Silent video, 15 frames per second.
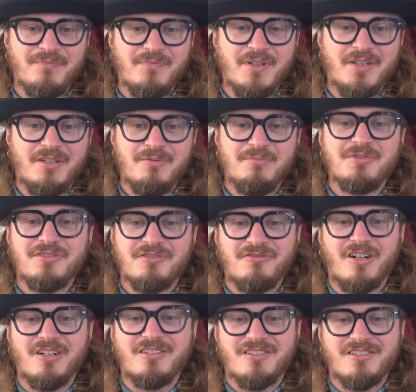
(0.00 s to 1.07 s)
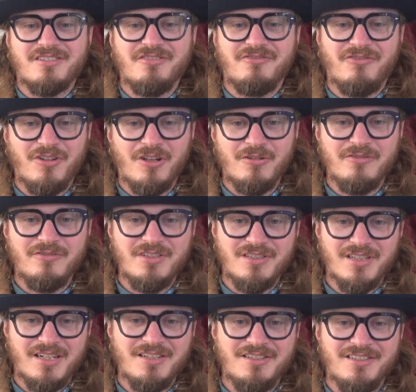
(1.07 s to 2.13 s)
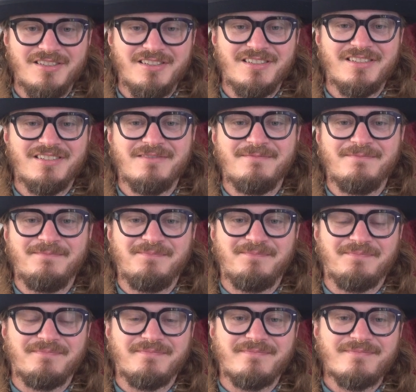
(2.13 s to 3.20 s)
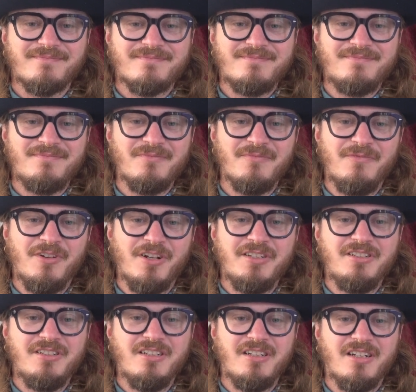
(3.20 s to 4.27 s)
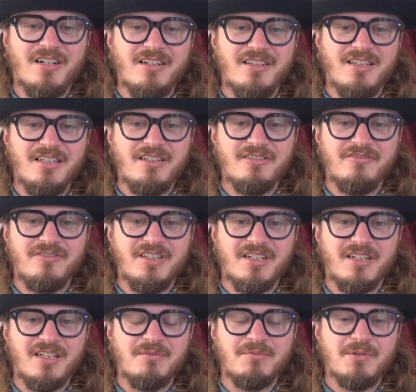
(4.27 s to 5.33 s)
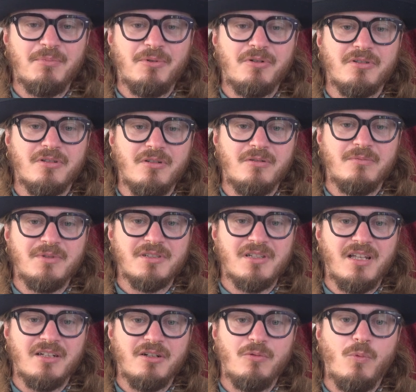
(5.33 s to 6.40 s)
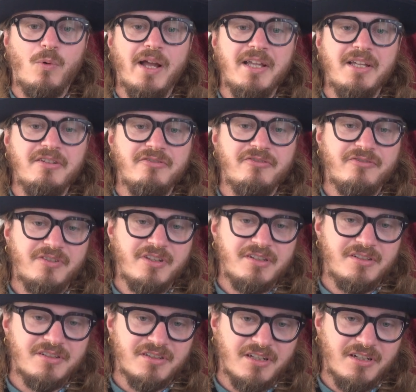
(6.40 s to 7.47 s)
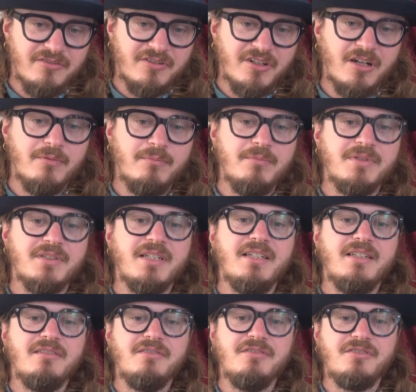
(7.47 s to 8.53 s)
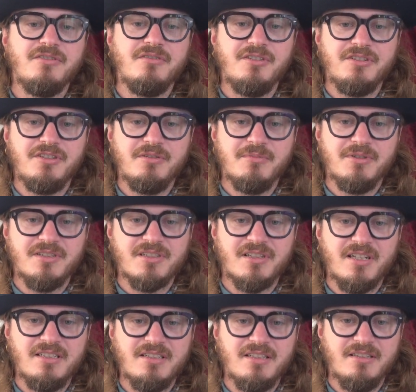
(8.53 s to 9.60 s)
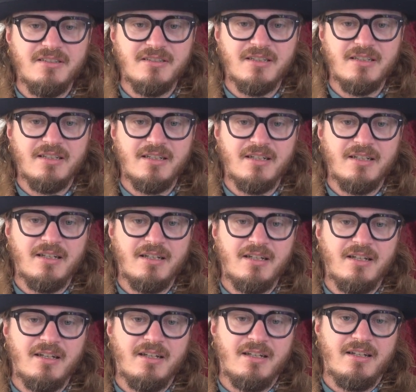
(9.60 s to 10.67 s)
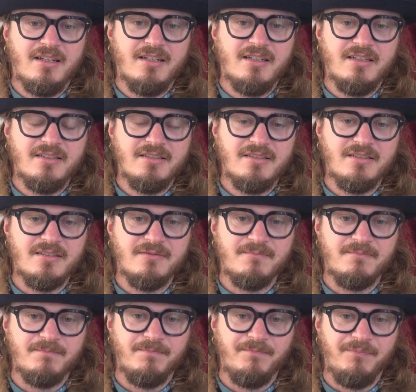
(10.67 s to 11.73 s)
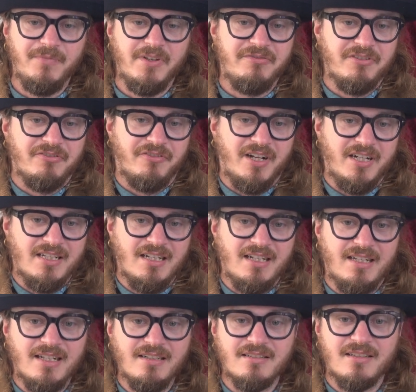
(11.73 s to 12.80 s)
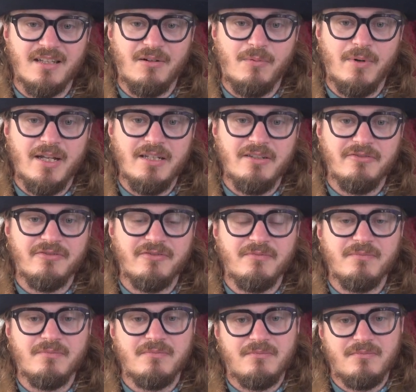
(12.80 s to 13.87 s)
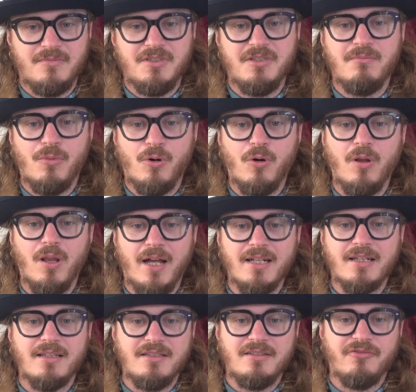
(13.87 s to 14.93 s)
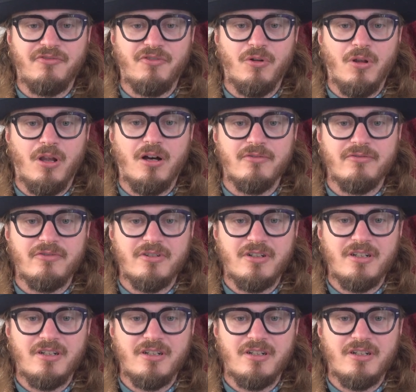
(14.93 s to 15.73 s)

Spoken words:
it obstructs the flow of these energies, right? You can kind of think of the eclipse portal almost like a wave that just kind of comes into the human psyche. And if you're fighting against that wave, you're more likely to fall off.